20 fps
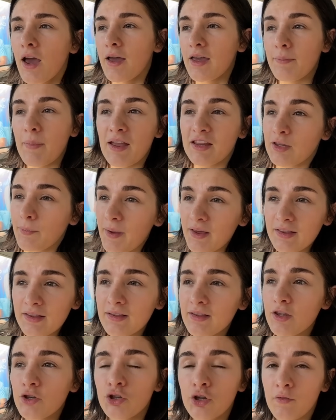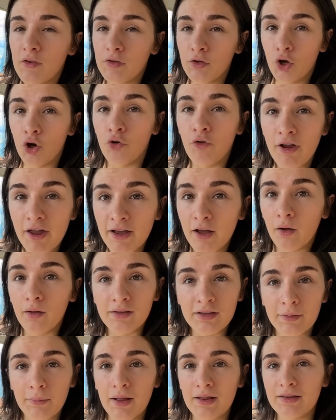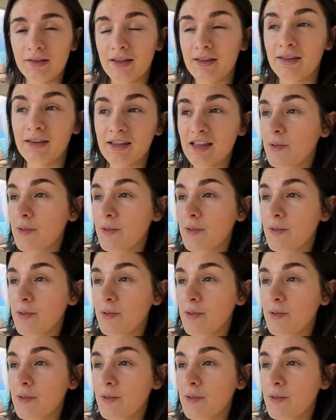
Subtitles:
He made the best decision of his career going to Man City,